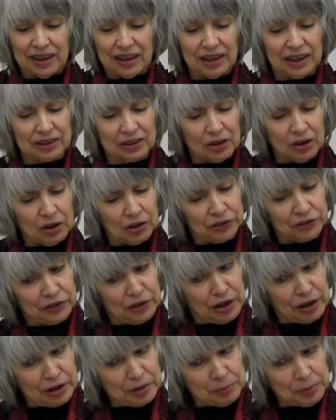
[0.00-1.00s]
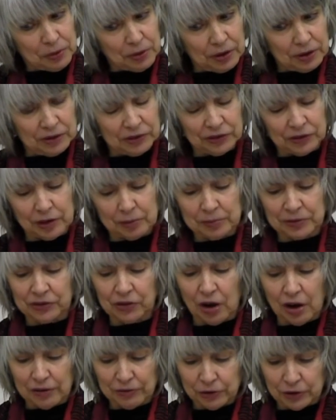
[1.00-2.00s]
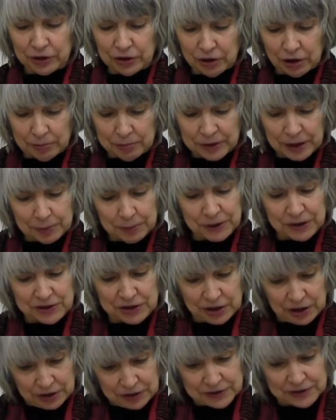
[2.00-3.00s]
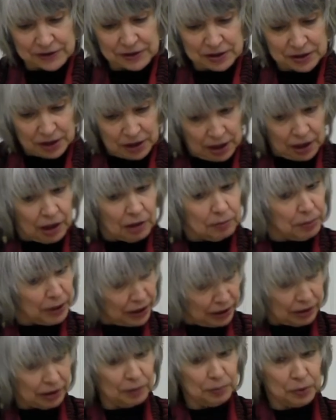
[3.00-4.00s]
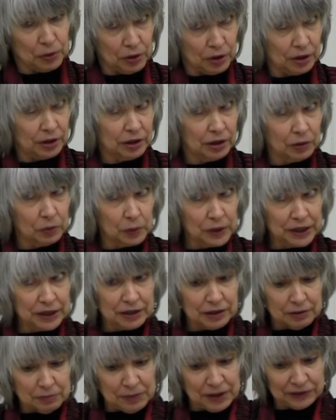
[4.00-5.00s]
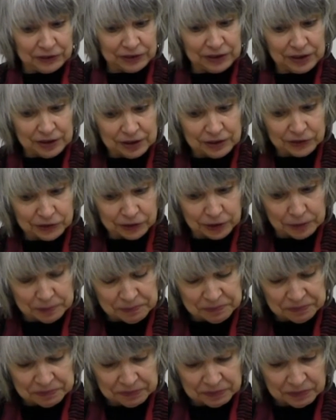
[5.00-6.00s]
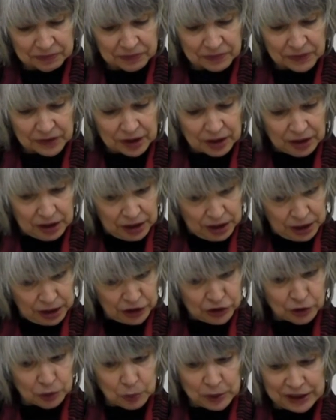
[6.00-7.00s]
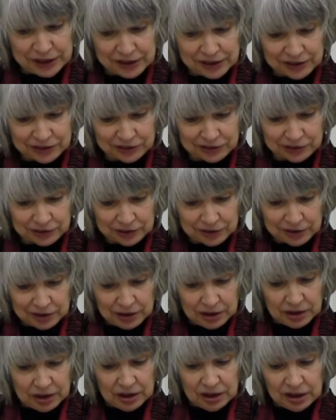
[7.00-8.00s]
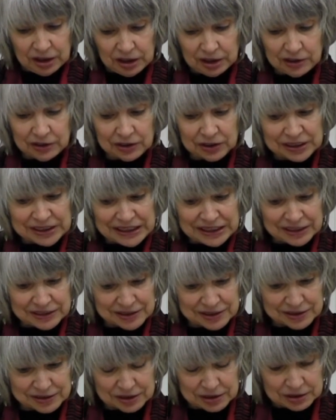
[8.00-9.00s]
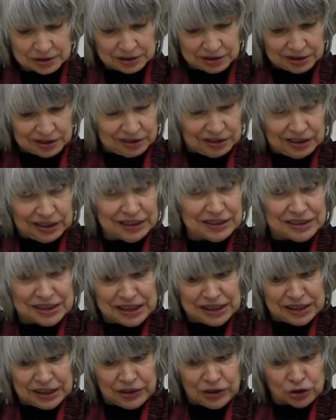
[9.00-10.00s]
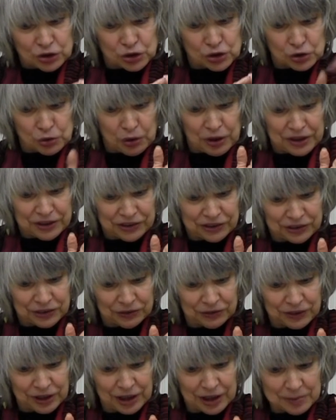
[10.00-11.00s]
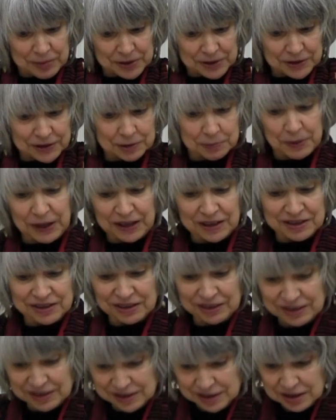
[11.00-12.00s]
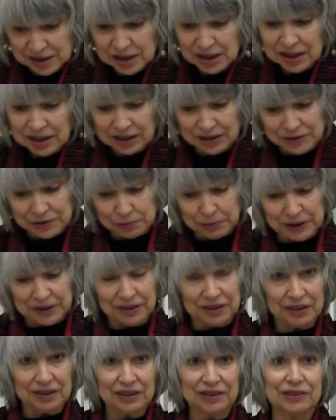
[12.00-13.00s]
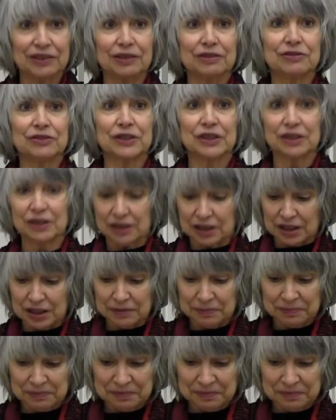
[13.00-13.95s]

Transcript: It calls not upon some sovereign omnipotence, but upon a weak messianism. In the weakest, in the least, indeed in the shortest of times and spaces, is written this infinity.